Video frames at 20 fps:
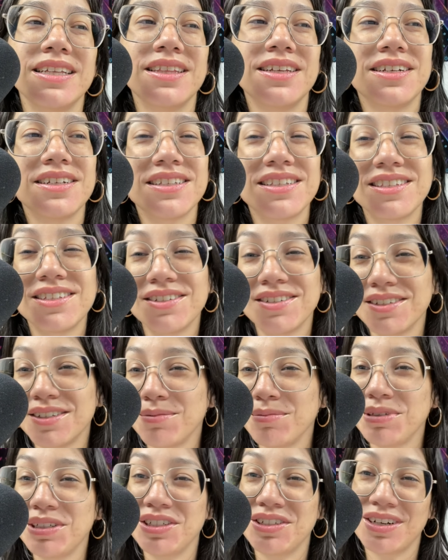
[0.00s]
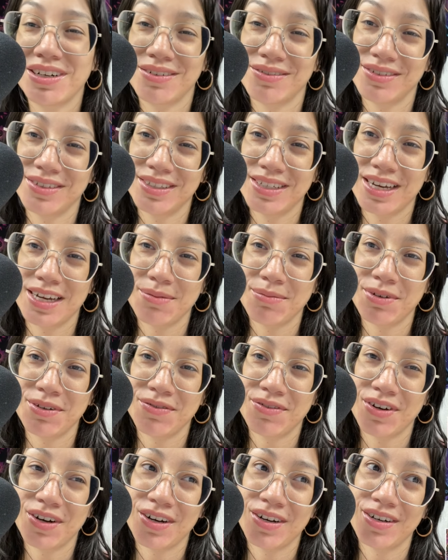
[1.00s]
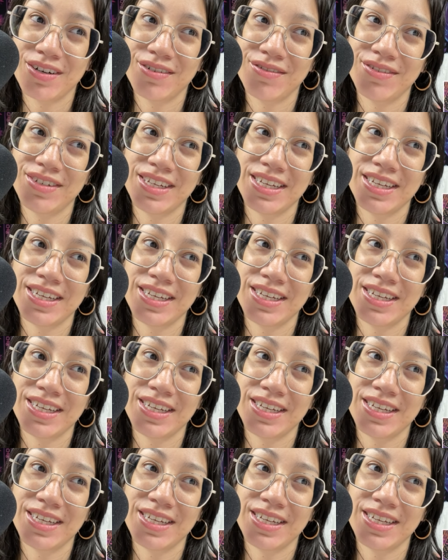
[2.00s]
there's still going to be travel time involved